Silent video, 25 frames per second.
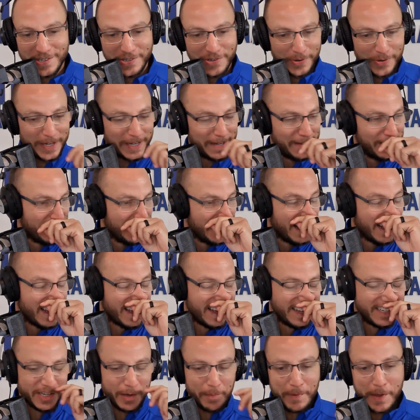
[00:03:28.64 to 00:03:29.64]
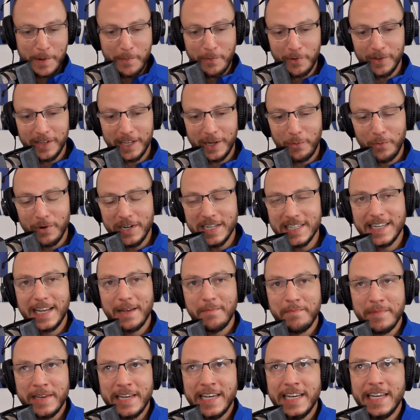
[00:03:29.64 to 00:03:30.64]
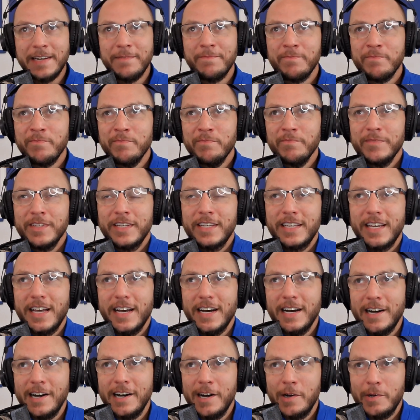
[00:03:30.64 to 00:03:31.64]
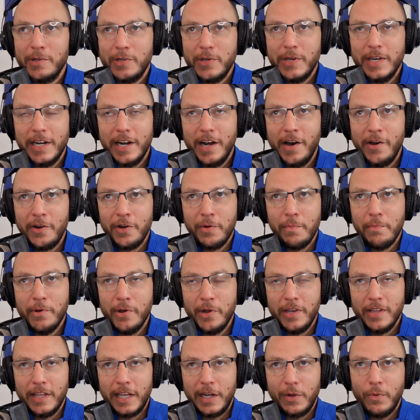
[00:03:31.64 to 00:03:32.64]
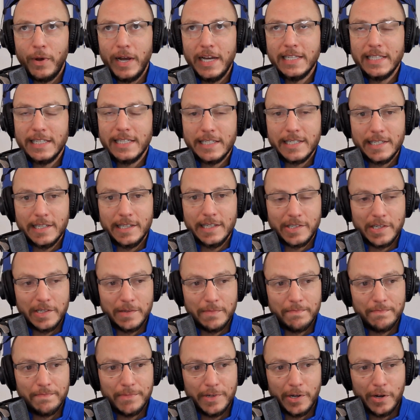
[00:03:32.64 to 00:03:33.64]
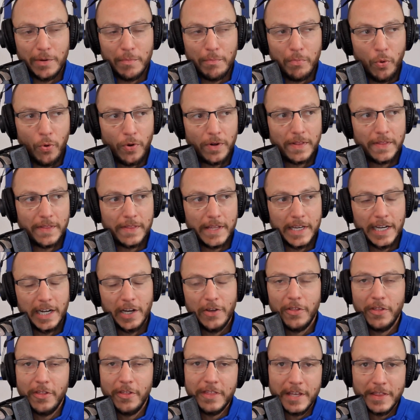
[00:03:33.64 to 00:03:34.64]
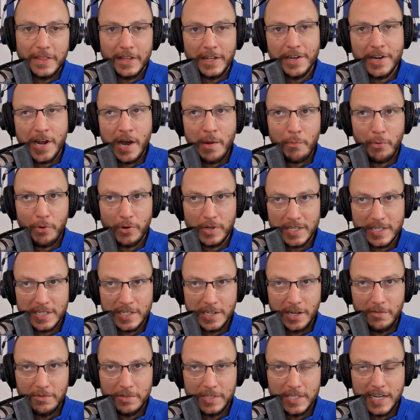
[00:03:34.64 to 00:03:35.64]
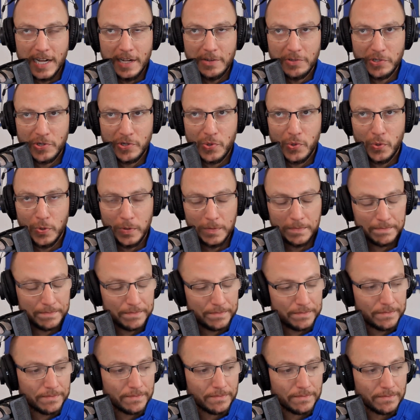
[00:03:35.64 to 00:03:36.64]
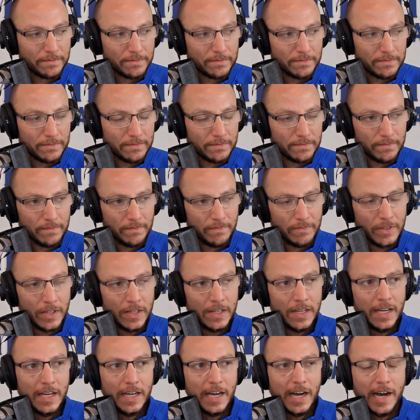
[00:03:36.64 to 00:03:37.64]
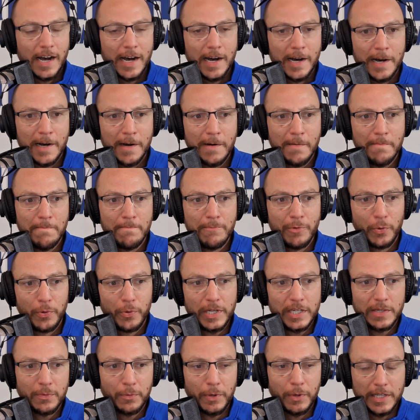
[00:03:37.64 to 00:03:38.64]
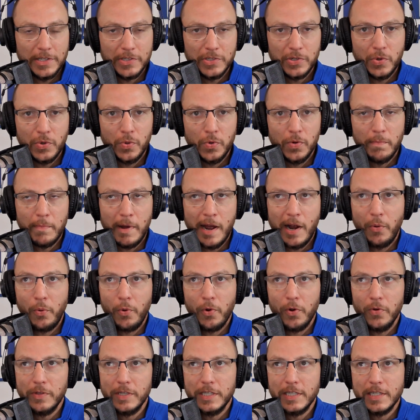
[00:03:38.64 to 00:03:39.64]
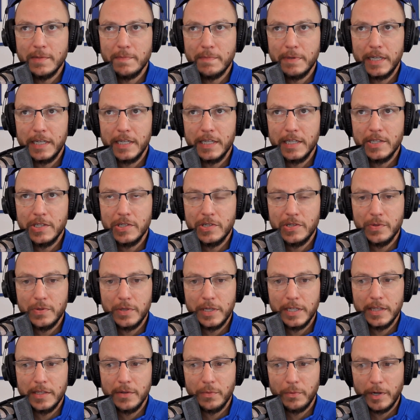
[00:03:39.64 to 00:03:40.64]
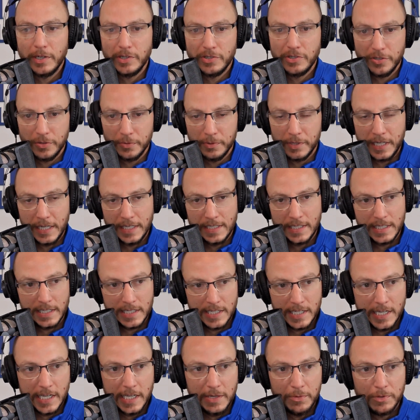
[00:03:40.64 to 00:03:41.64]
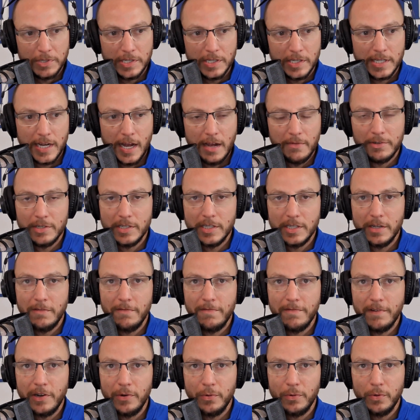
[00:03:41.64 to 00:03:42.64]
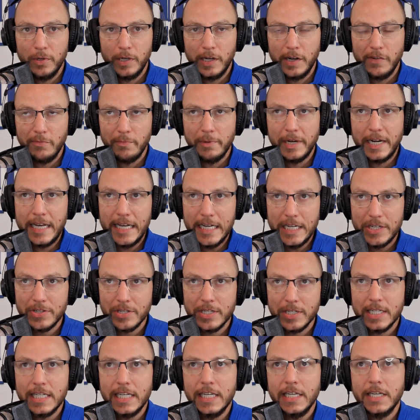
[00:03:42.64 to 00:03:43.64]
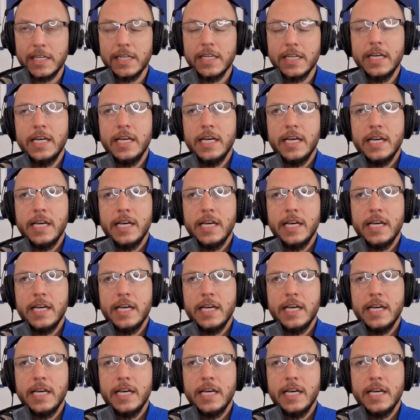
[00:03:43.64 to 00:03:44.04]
industry. So people are like, what does that mean? You hit 100 million. Like, why is it such an important thing? Other than the number itself sounds cool. The reason why it's cool in my world is because you get to register with the SEC, which is obviously a federal government agency.